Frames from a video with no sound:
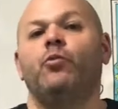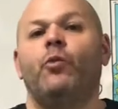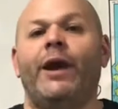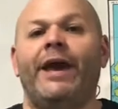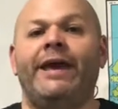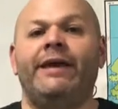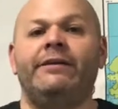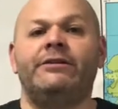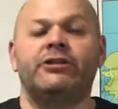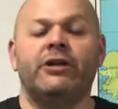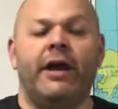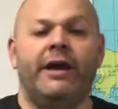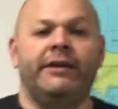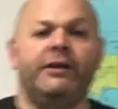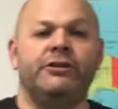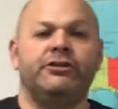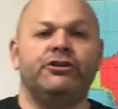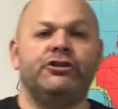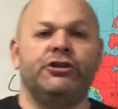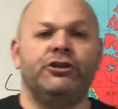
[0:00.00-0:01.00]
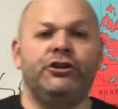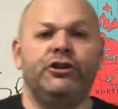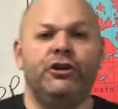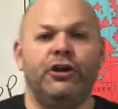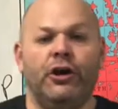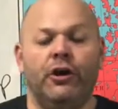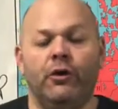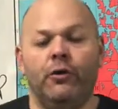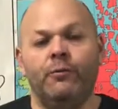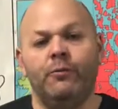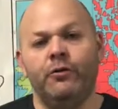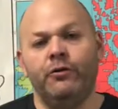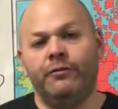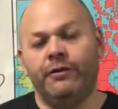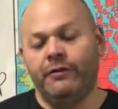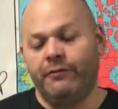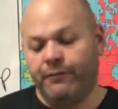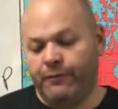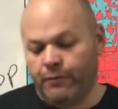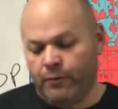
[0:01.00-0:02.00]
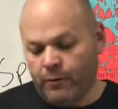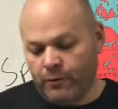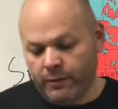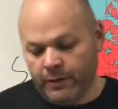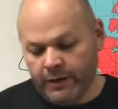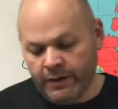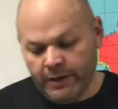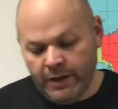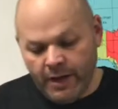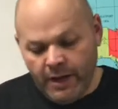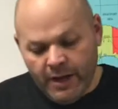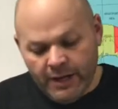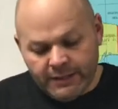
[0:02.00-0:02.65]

way China should go moving forward.